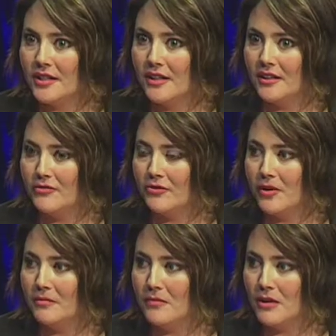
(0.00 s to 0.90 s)
taken
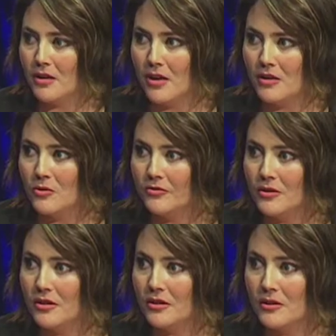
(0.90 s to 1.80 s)
from our
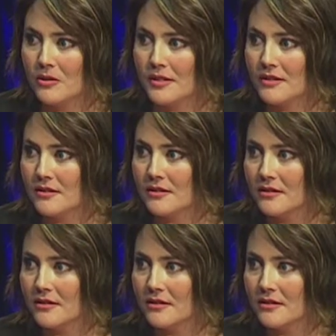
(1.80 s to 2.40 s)
aquifer, or is?